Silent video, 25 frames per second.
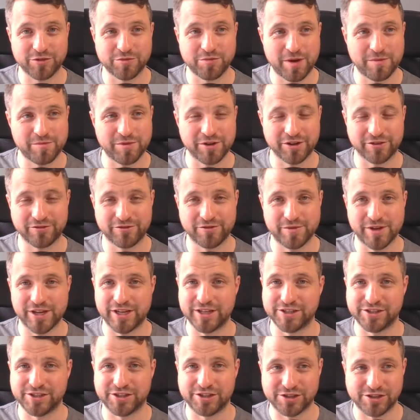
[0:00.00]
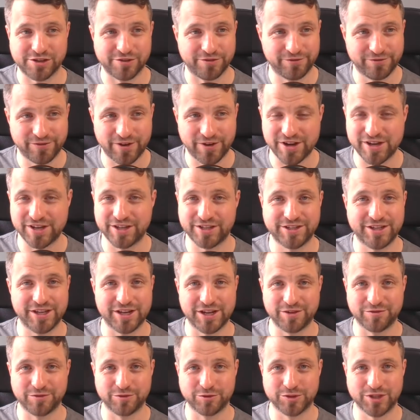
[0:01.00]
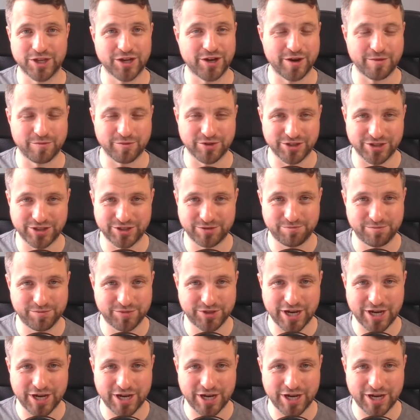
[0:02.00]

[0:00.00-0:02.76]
Republic for me is just the funniest thing of all time because